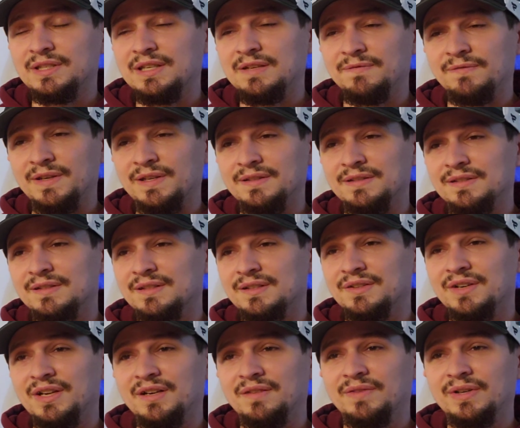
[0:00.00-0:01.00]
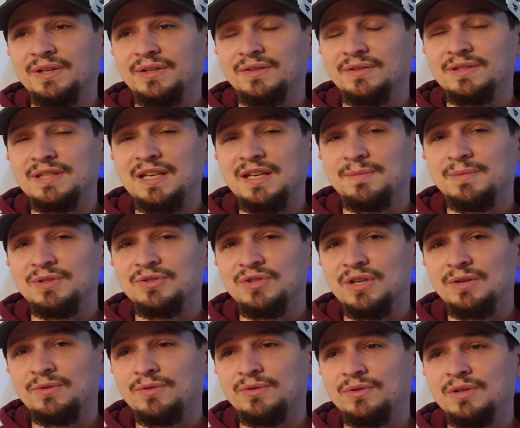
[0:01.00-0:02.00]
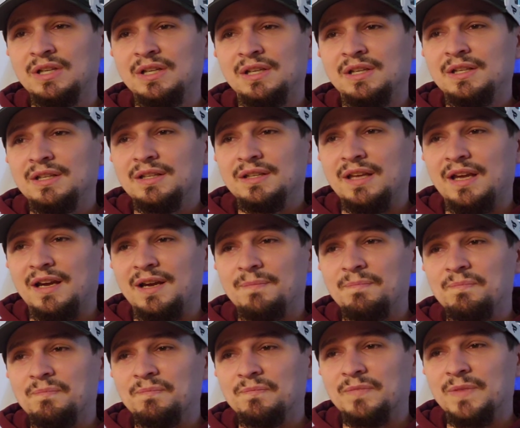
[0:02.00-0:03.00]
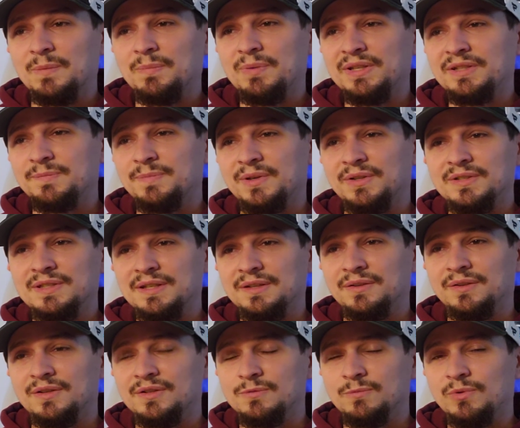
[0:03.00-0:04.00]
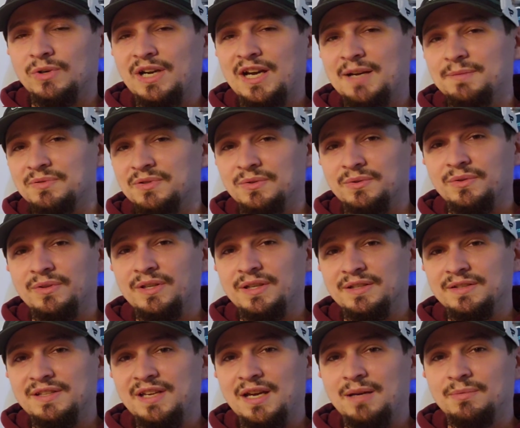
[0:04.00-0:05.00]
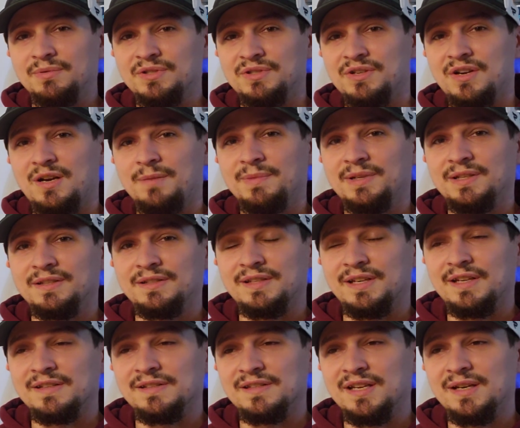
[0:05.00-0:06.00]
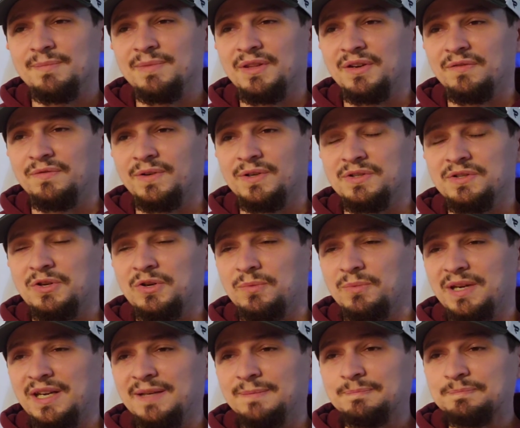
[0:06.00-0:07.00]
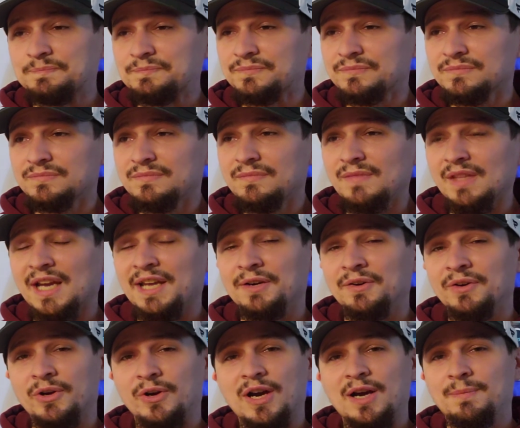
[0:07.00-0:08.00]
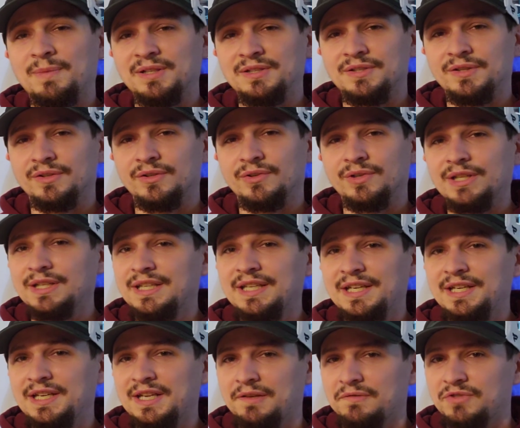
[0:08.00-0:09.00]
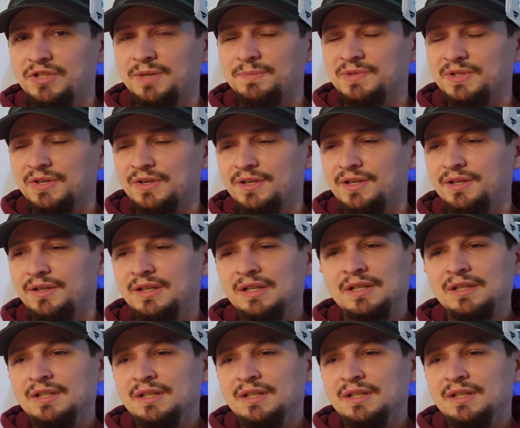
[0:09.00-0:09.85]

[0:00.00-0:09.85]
defense. They're not a very good team in general. The Pittsburgh Steelers will absolutely establish dominance against them in their first home game. I don't know how much they're going to need out of James Conner.